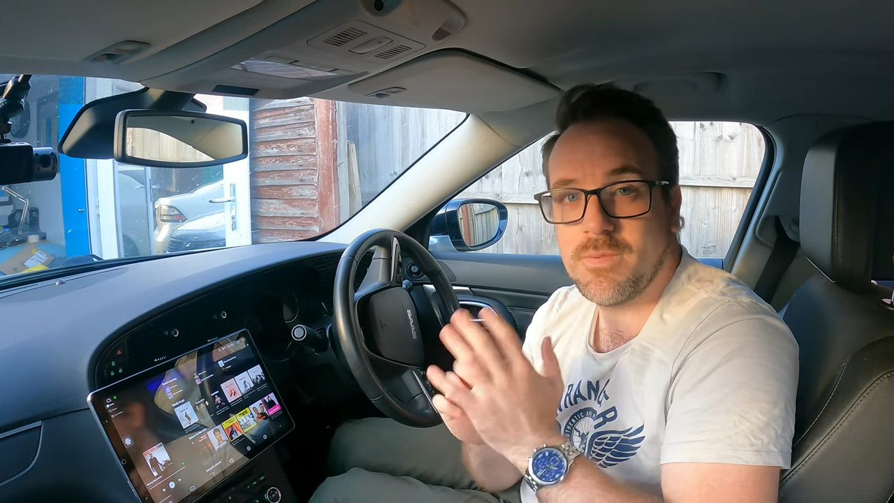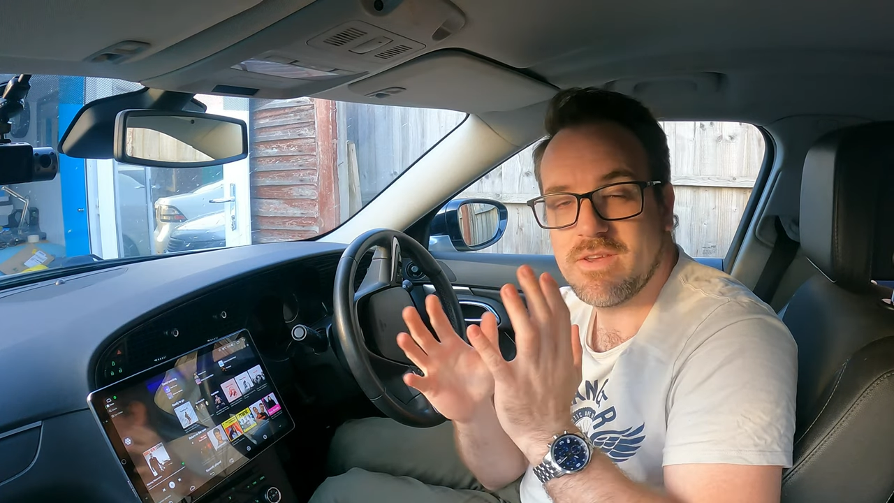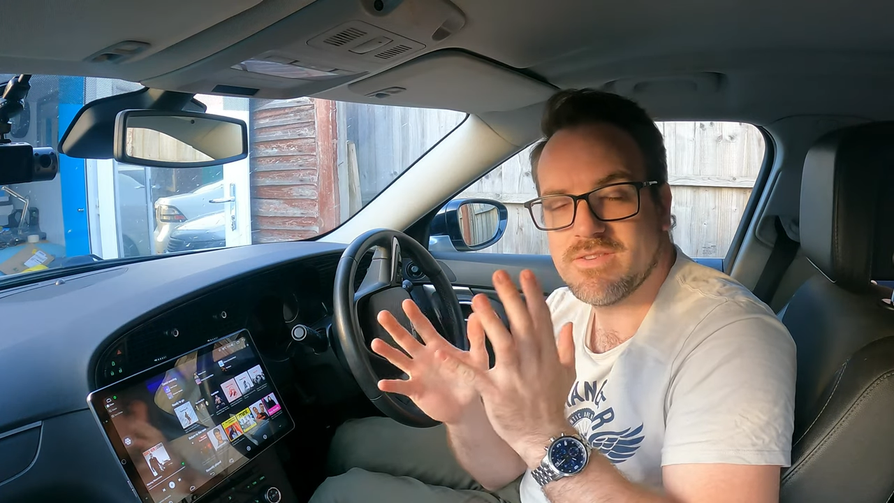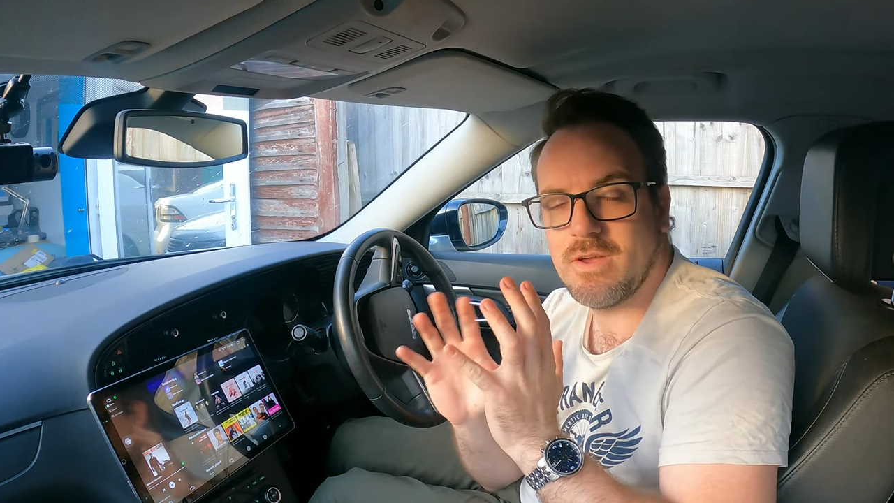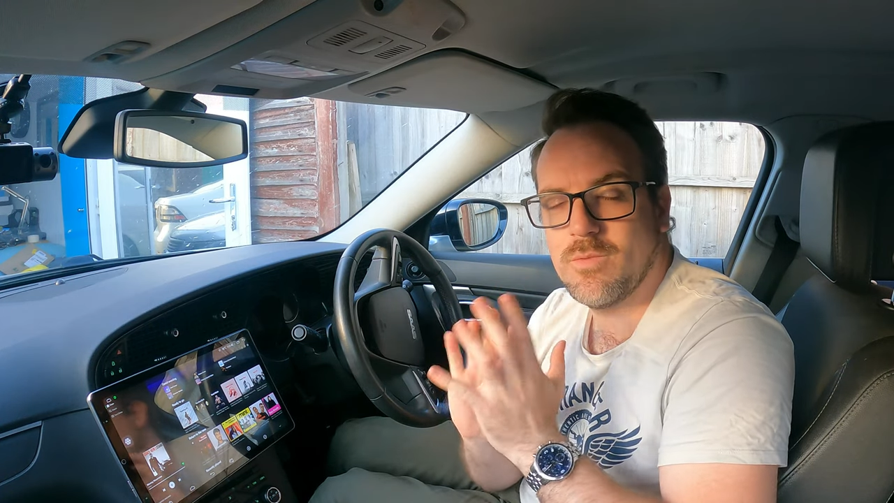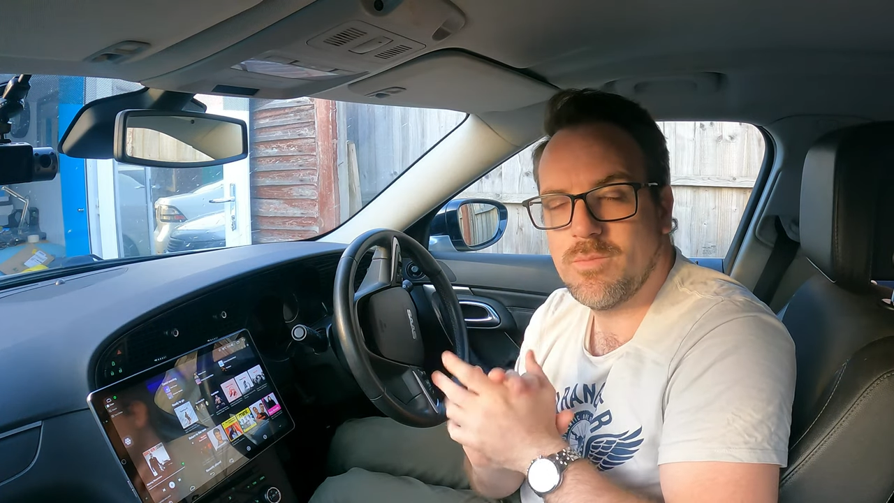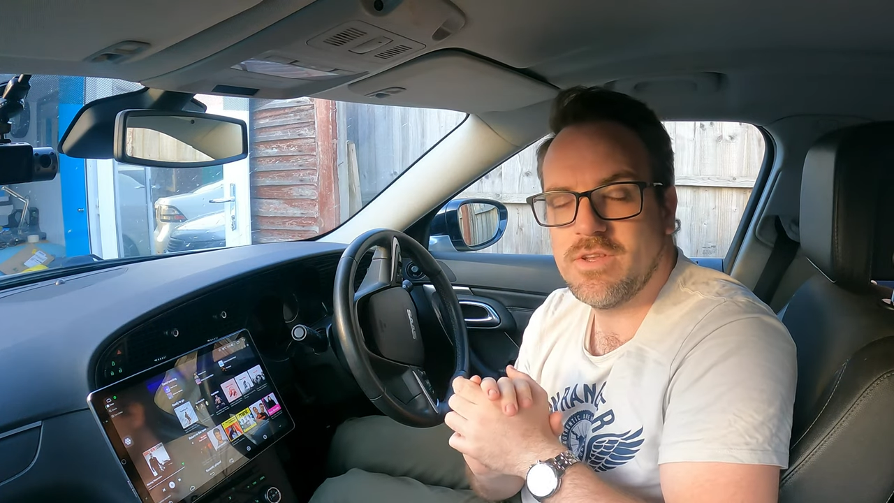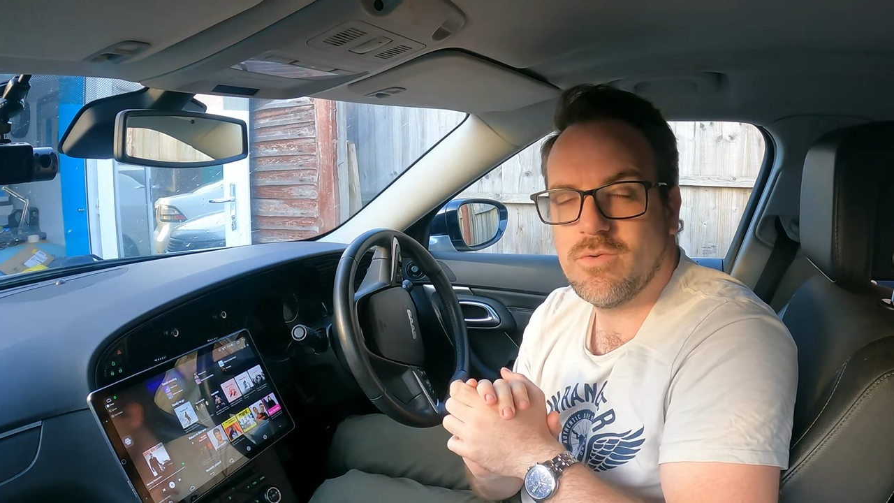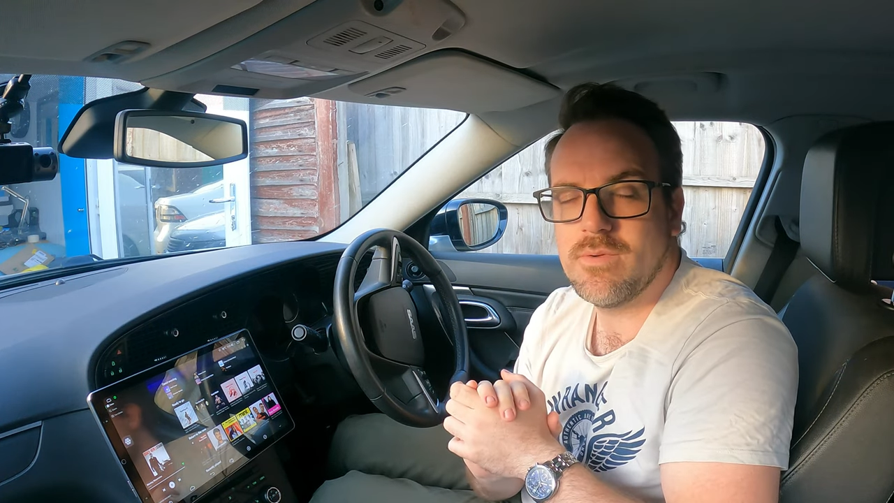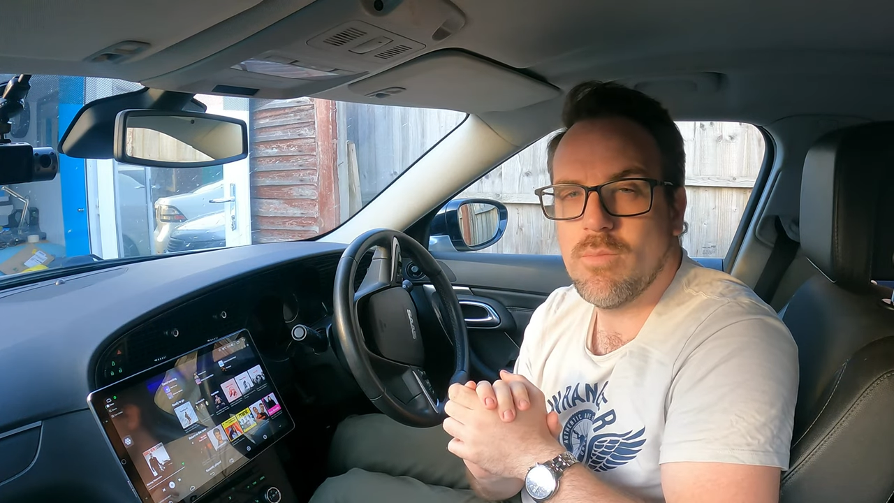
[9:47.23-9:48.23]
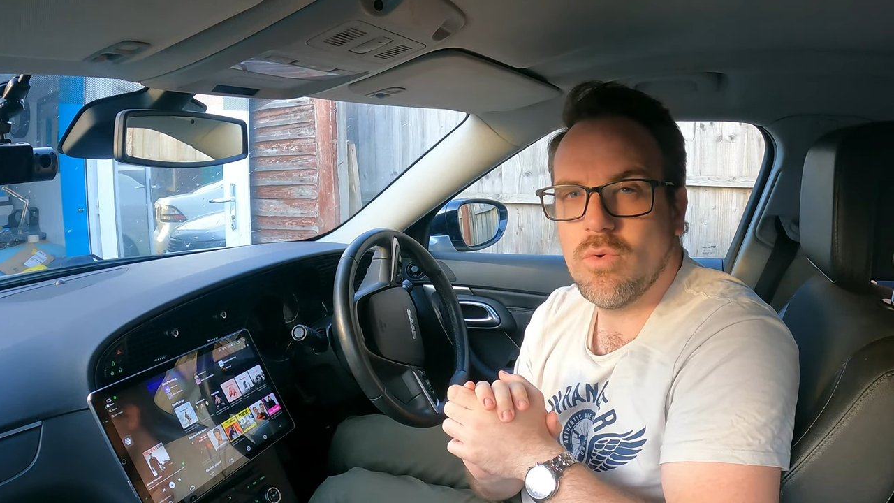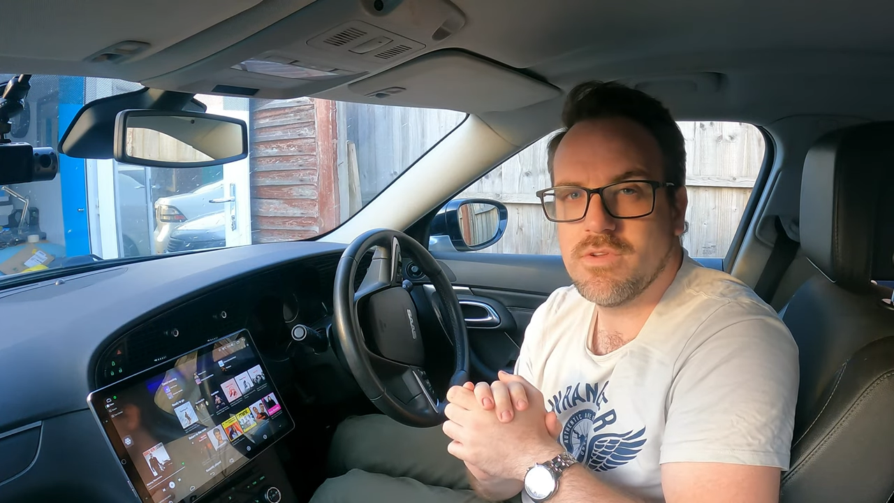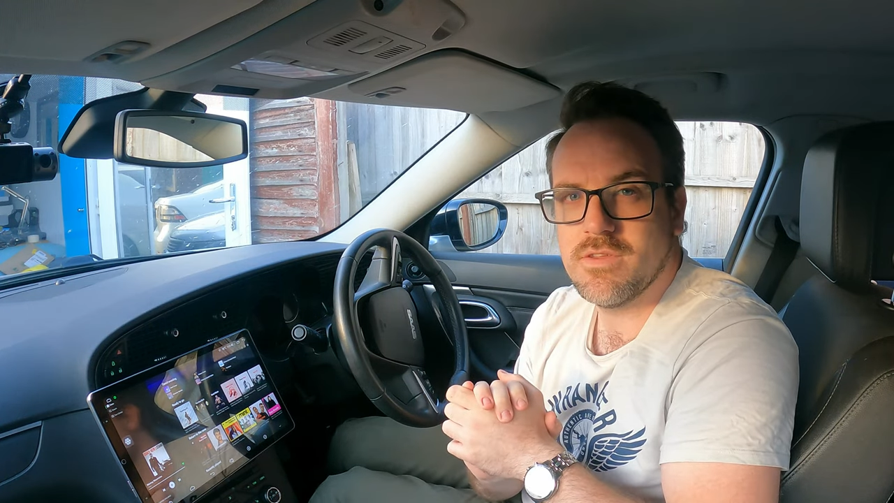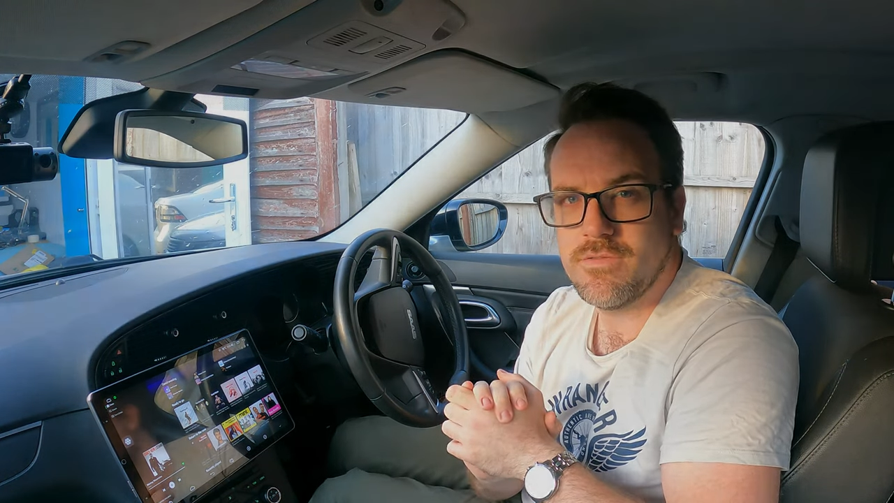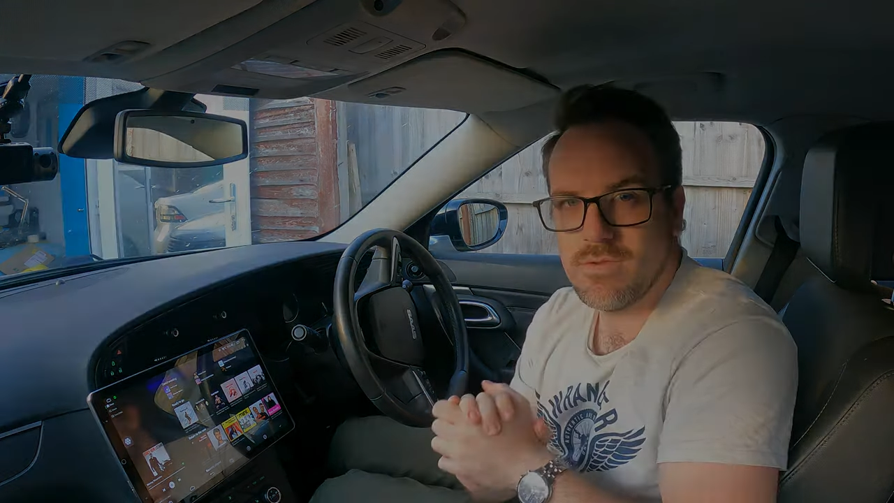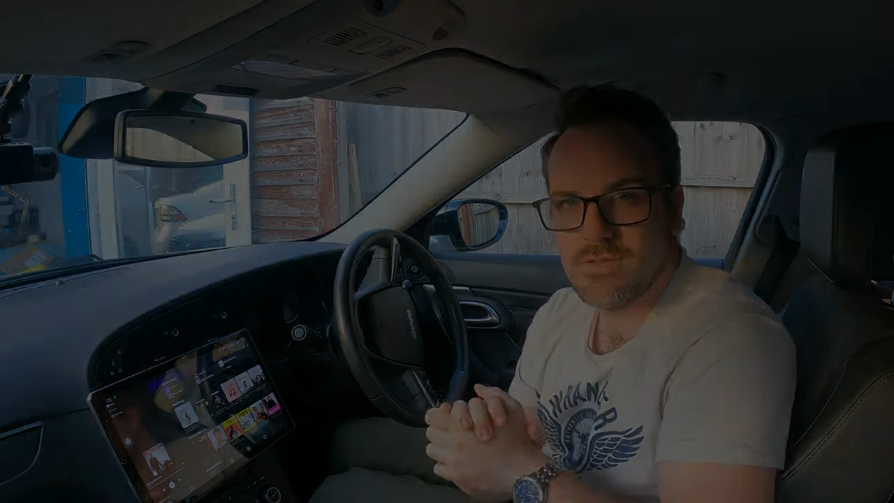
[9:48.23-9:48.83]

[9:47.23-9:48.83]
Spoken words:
because I will be doing more in the